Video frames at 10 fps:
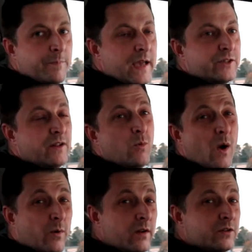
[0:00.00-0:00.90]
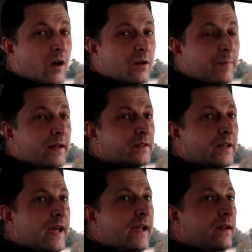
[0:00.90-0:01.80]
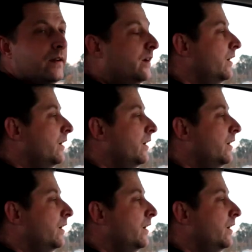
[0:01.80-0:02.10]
basically what we're going to talk about today